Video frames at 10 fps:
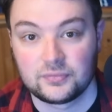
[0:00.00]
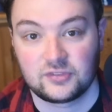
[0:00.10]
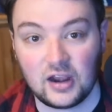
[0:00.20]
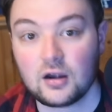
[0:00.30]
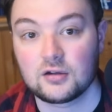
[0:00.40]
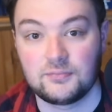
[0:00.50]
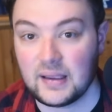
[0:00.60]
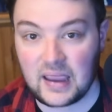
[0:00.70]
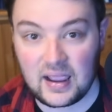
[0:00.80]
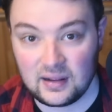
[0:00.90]
Terror of
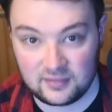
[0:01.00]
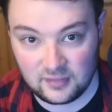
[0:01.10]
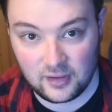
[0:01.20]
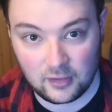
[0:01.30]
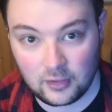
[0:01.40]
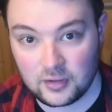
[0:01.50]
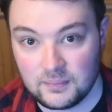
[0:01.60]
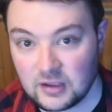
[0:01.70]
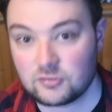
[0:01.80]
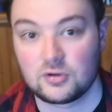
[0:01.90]
Mechagodzilla earned
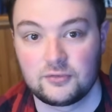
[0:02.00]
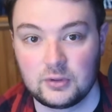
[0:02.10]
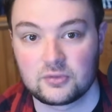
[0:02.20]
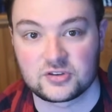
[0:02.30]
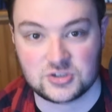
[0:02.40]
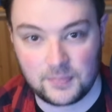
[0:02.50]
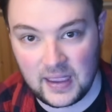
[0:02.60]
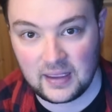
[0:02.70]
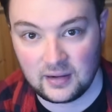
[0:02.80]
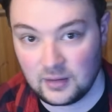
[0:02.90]
mixed reviews in
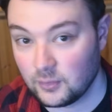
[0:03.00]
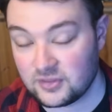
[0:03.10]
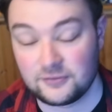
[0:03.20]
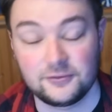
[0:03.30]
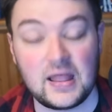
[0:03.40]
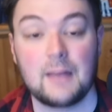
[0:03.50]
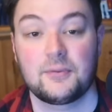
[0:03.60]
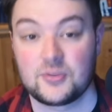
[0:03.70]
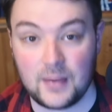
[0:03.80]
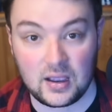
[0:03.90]
Japan, and it was a flop
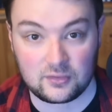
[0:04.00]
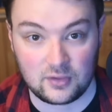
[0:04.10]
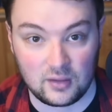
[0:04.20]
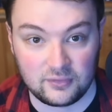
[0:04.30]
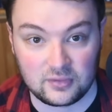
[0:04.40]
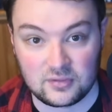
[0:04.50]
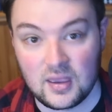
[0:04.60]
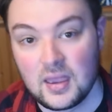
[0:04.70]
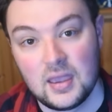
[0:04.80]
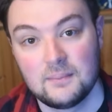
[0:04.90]
at the box office,
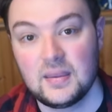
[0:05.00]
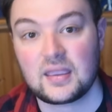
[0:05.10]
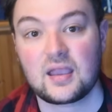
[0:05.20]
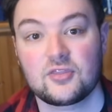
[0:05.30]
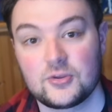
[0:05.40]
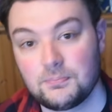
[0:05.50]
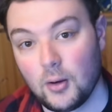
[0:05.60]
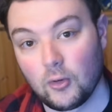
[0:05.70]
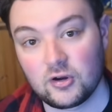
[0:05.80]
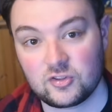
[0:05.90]
making it the
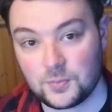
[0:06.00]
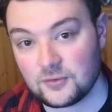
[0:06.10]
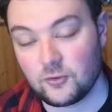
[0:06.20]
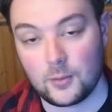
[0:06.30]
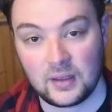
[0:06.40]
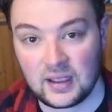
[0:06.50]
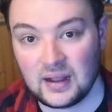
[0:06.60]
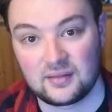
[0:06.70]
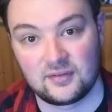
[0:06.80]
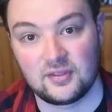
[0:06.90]
poorest performing
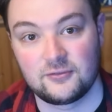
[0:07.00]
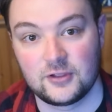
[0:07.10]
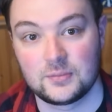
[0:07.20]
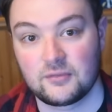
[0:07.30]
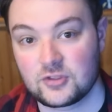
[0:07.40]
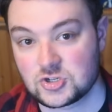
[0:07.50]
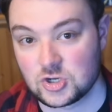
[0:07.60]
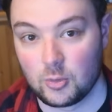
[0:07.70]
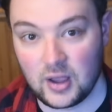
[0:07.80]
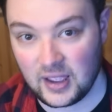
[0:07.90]
Godzilla film of the
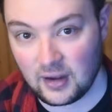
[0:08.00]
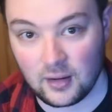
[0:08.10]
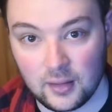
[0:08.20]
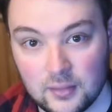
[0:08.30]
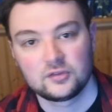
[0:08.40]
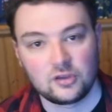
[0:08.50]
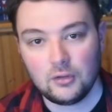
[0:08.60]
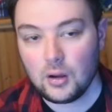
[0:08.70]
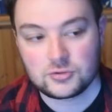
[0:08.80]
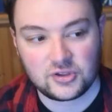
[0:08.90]
Showa era.
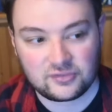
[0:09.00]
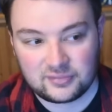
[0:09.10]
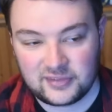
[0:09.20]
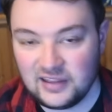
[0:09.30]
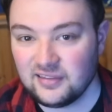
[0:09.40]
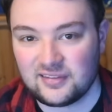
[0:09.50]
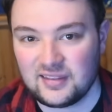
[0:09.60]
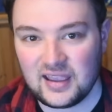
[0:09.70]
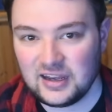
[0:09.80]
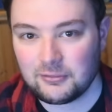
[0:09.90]
Toho just didn't
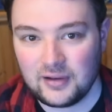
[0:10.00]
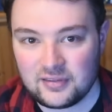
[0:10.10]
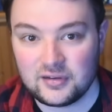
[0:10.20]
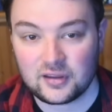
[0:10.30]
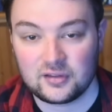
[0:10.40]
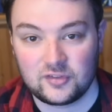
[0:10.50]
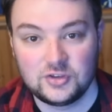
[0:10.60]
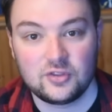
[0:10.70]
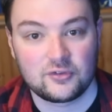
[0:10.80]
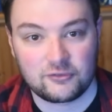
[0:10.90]
see any reason to
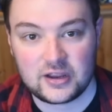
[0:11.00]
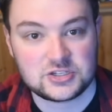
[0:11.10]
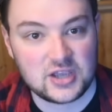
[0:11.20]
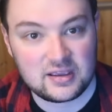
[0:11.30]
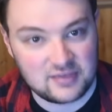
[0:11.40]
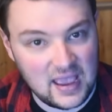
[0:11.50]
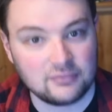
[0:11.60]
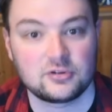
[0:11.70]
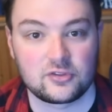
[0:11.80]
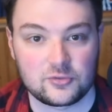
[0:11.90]
continue the franchise
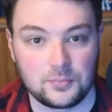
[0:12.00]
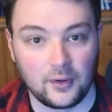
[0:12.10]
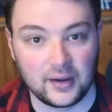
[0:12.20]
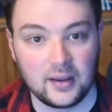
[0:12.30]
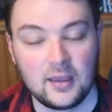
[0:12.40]
after this point.